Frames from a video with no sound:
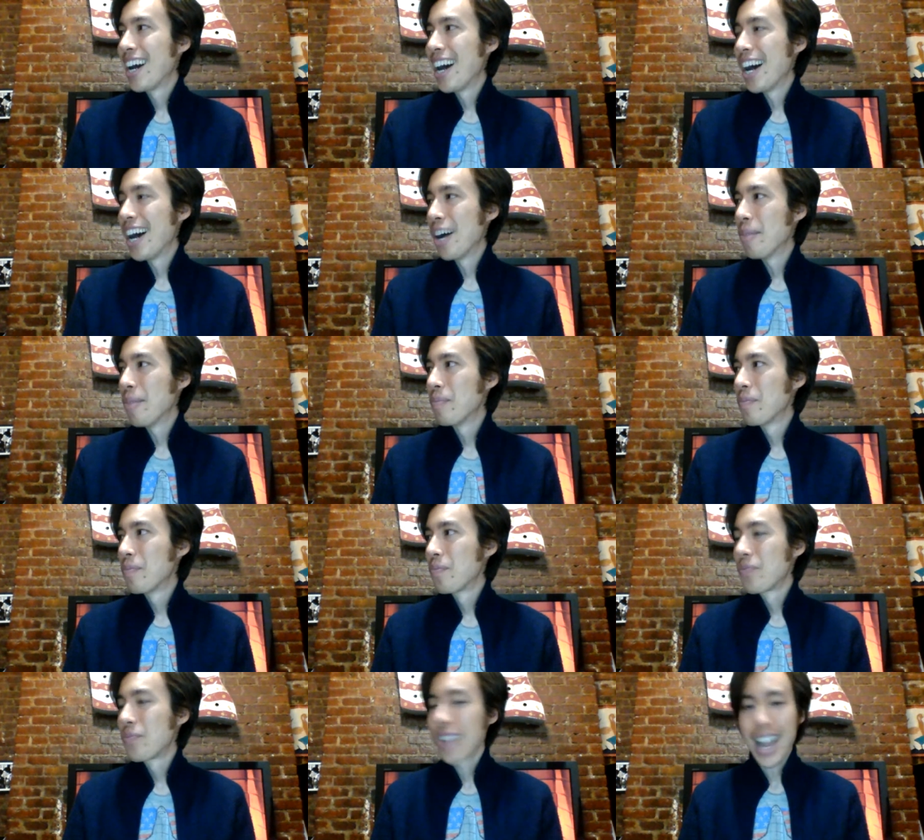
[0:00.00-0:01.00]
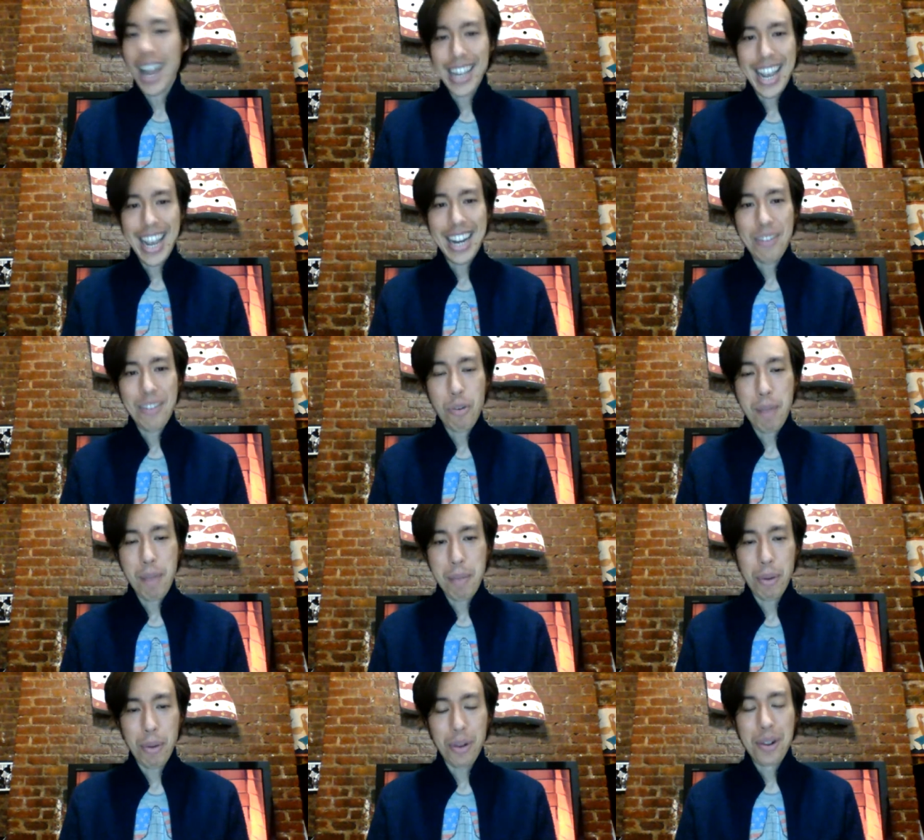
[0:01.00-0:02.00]
I can't even
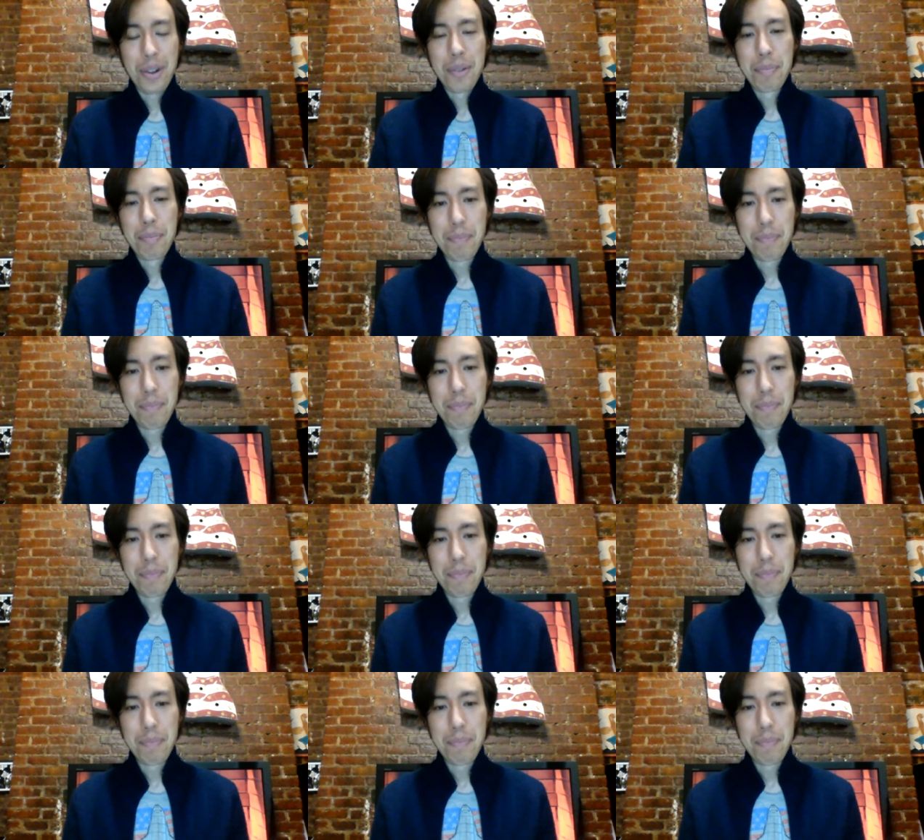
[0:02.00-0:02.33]
remember,